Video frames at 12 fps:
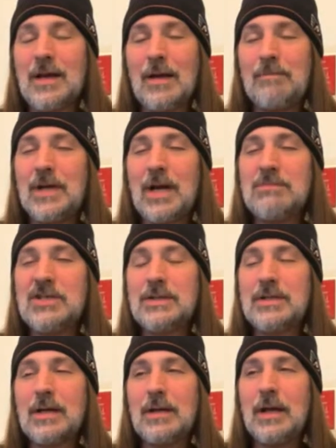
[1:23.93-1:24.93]
I'm
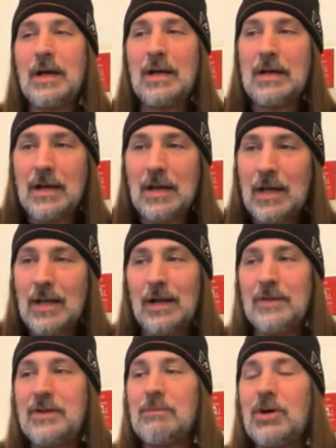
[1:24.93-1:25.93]
just
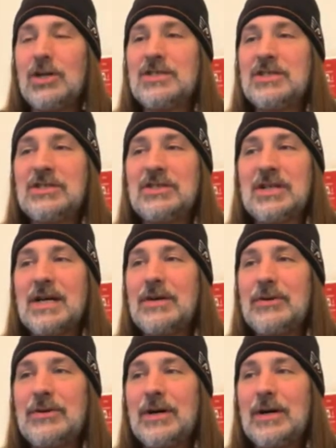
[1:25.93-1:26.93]
the Martin
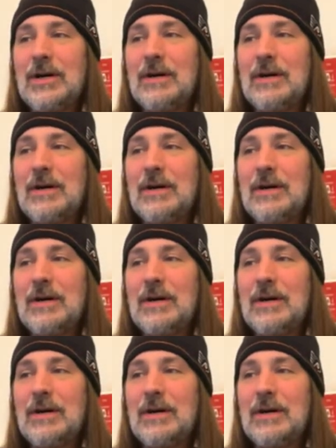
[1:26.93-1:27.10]
style.